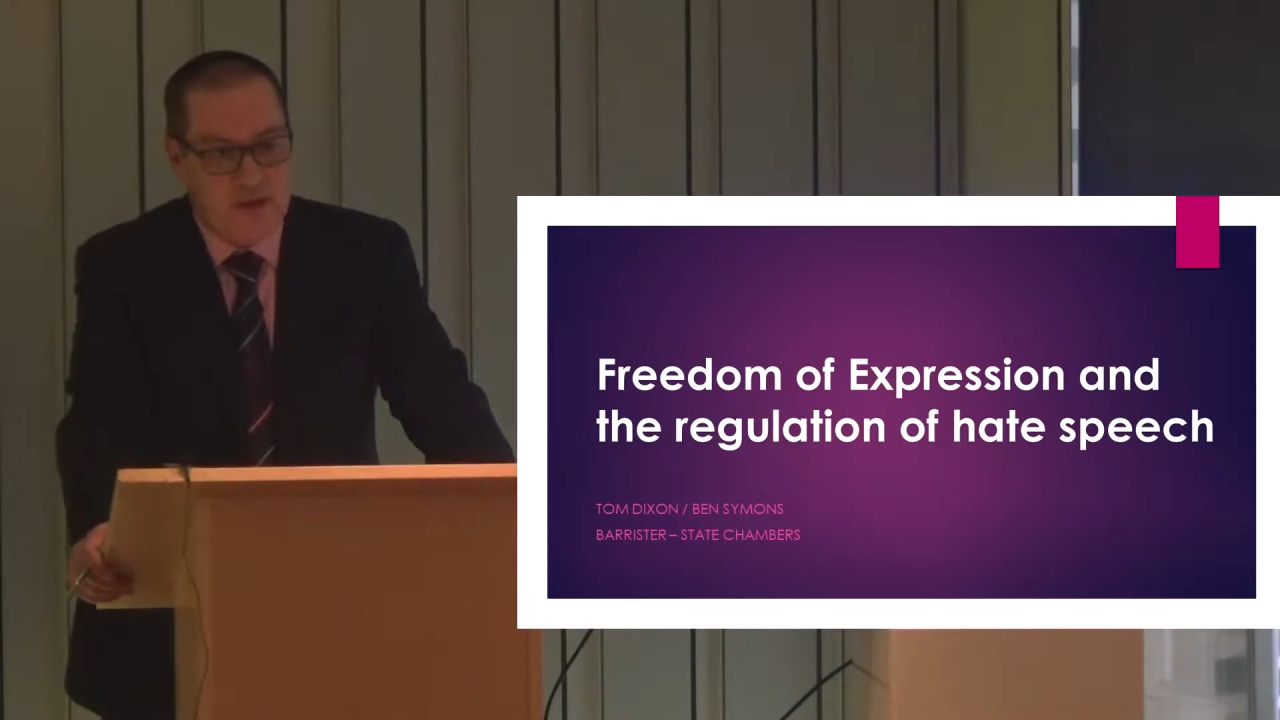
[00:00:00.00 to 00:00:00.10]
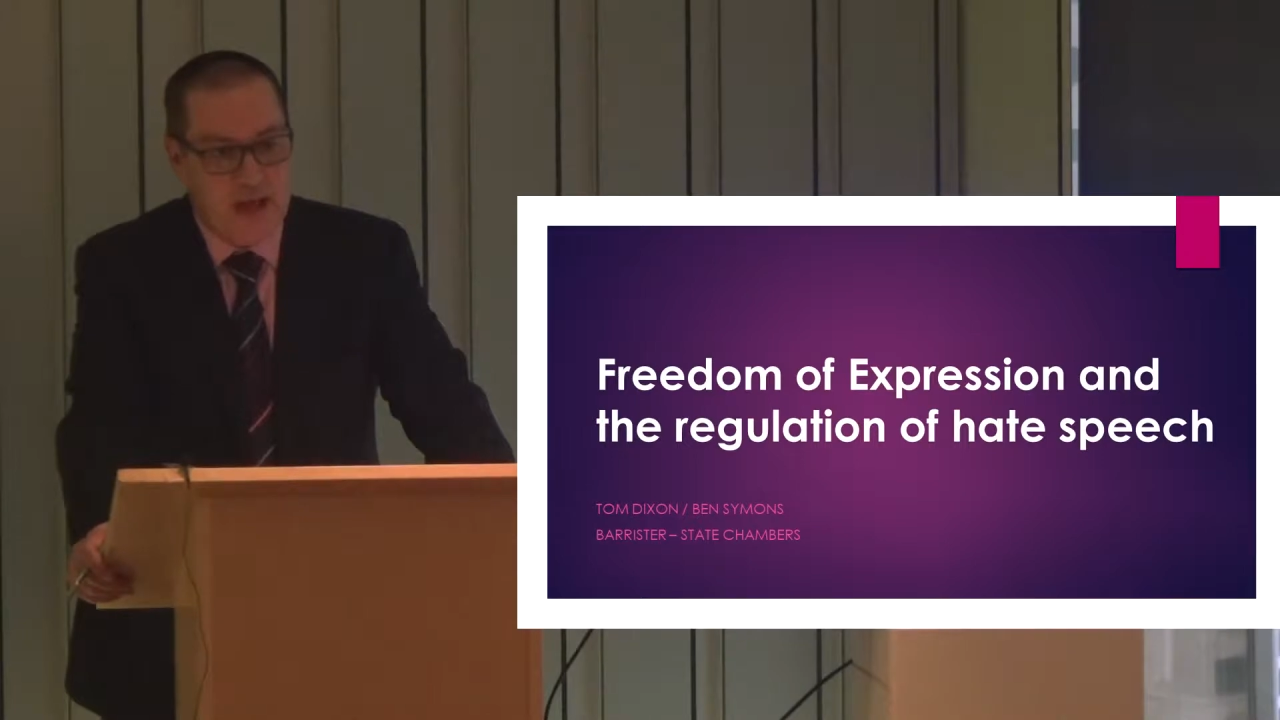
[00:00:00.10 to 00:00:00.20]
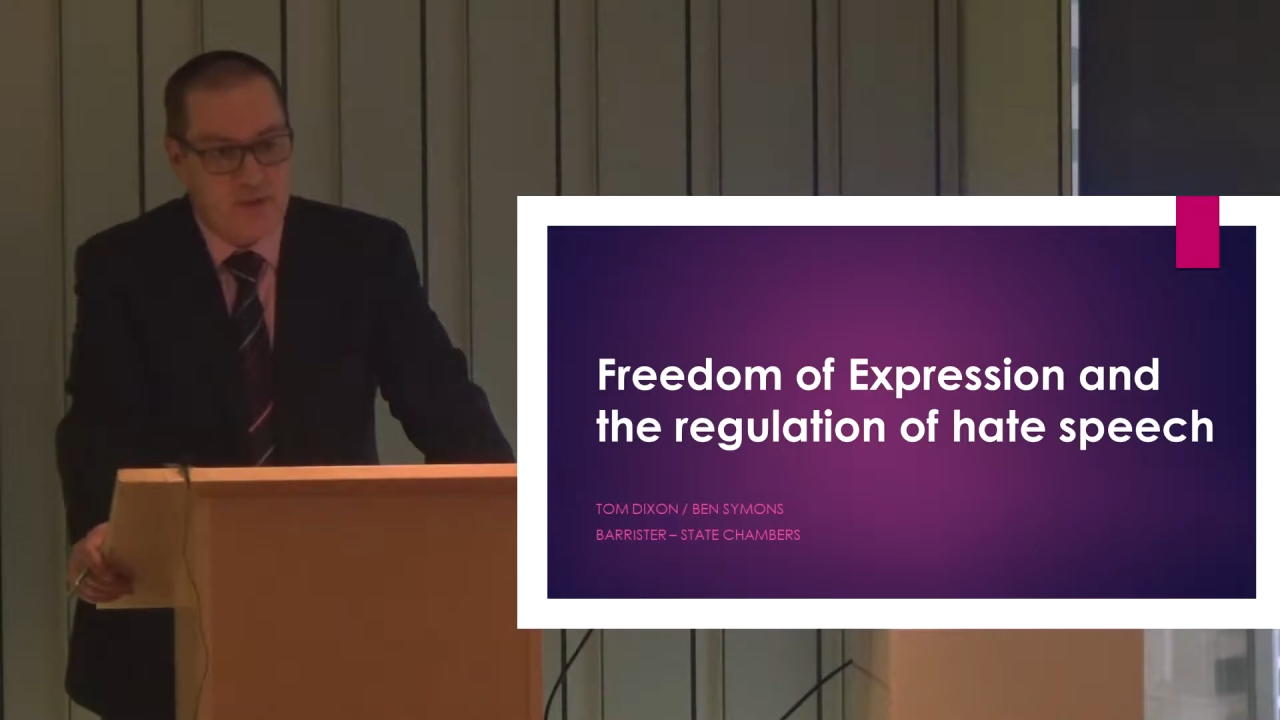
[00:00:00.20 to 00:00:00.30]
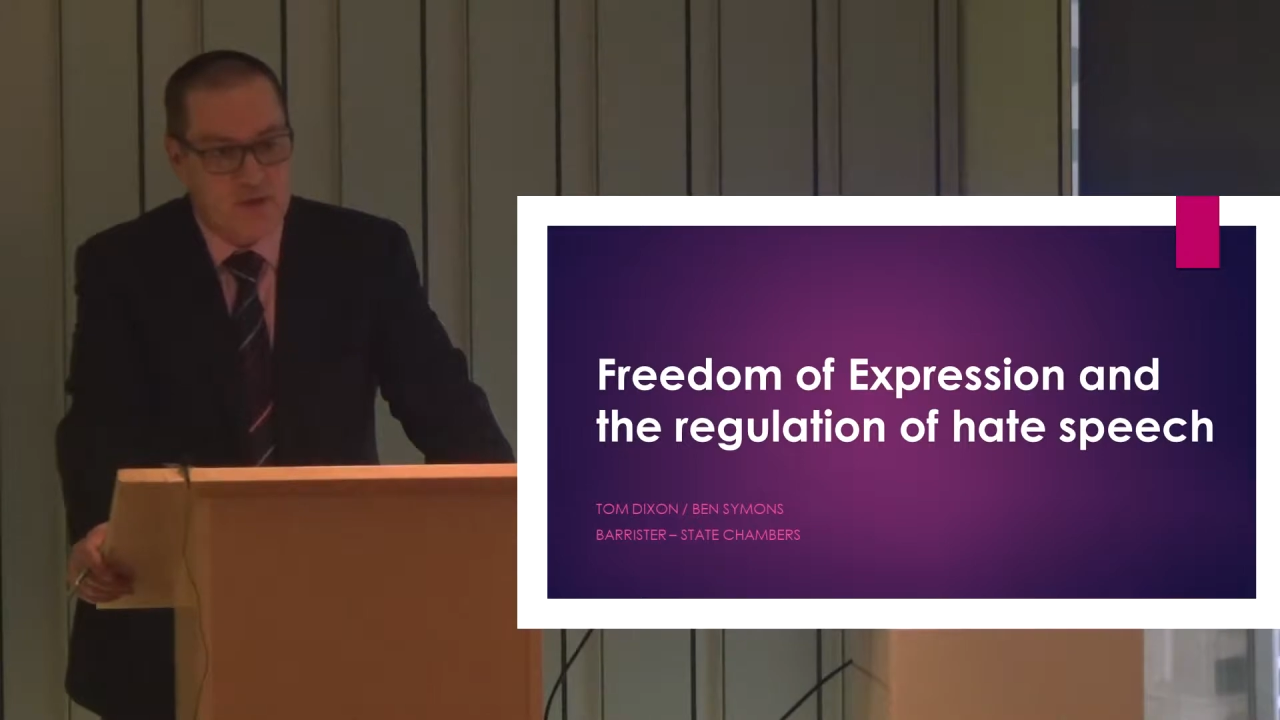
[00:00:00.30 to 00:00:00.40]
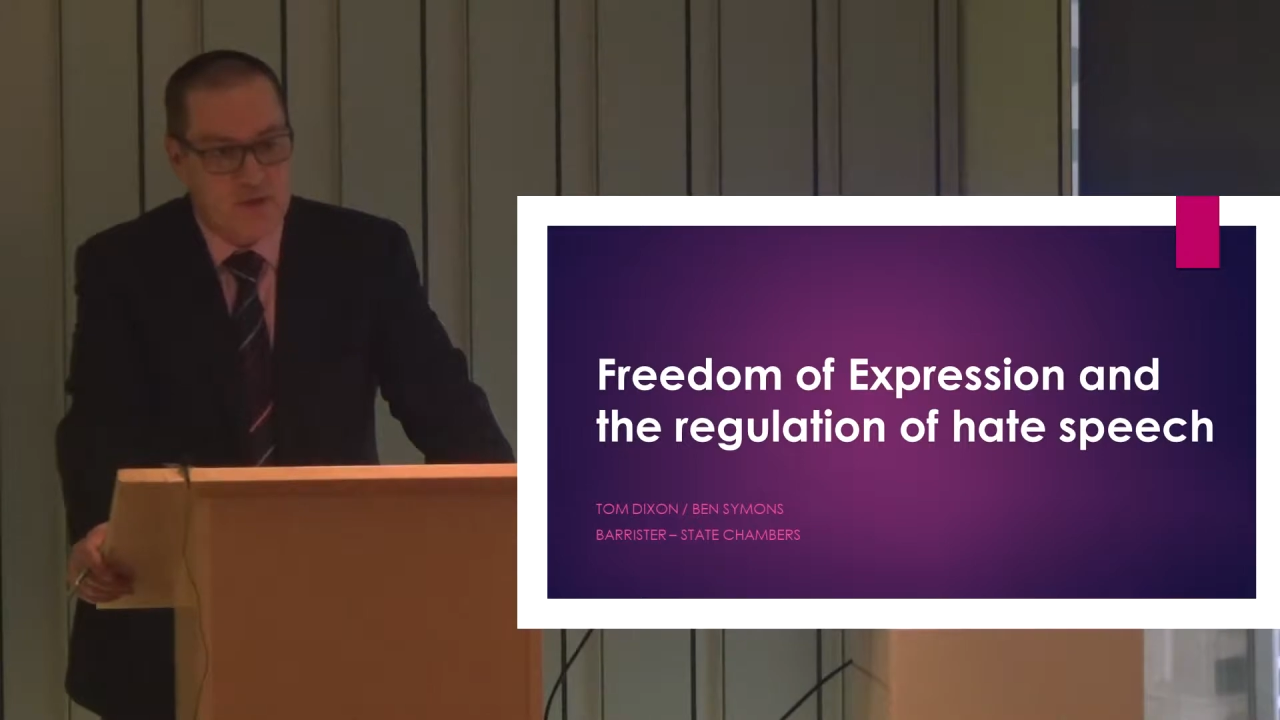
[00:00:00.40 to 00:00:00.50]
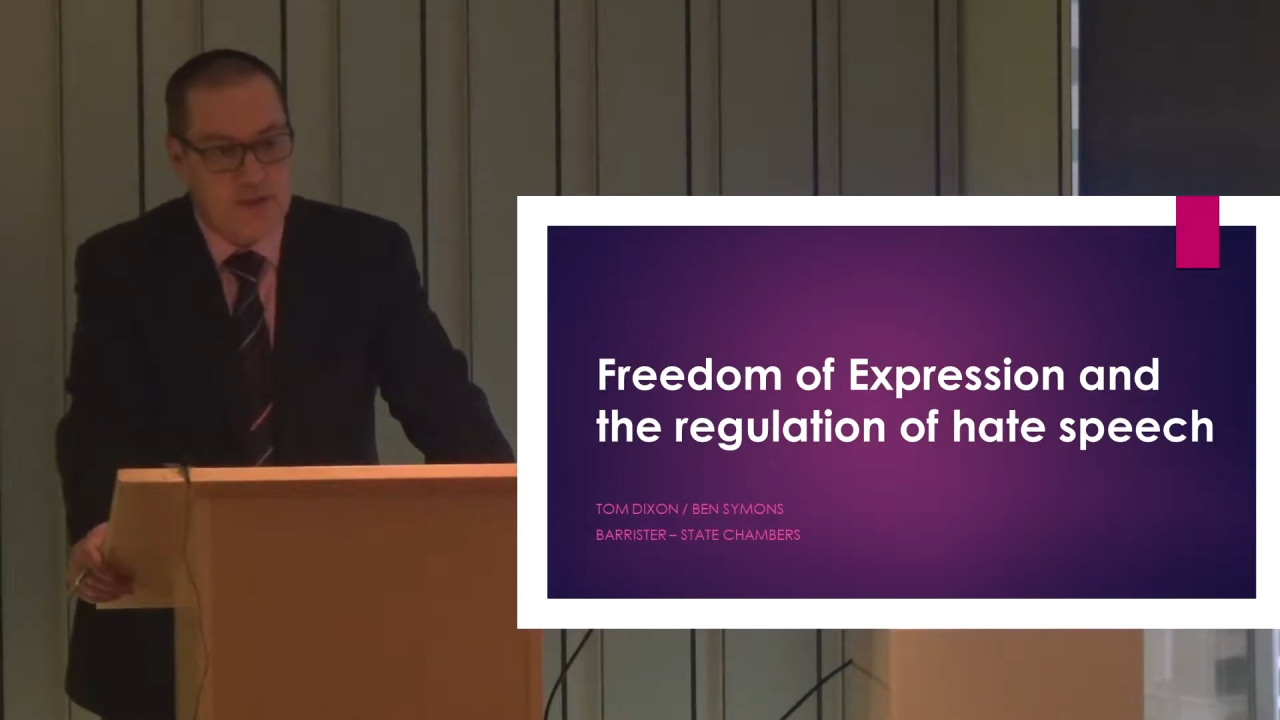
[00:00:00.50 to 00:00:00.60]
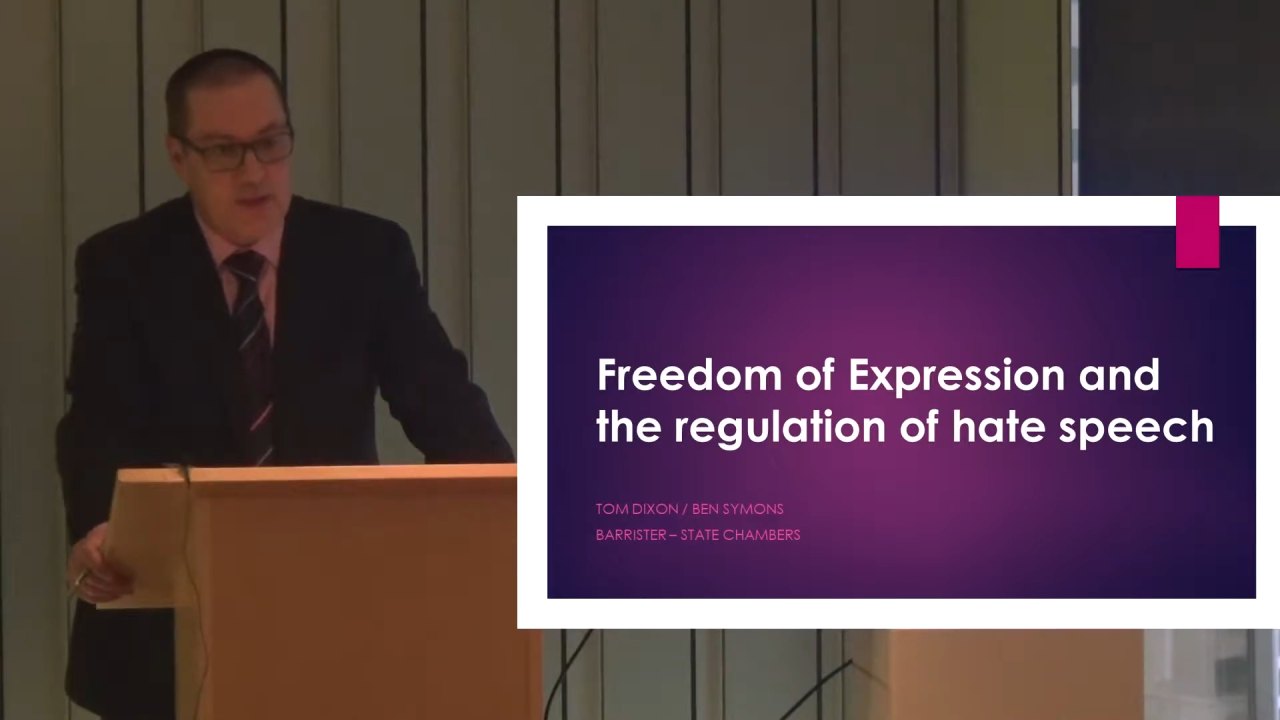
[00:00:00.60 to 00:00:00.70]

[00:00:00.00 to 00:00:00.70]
captured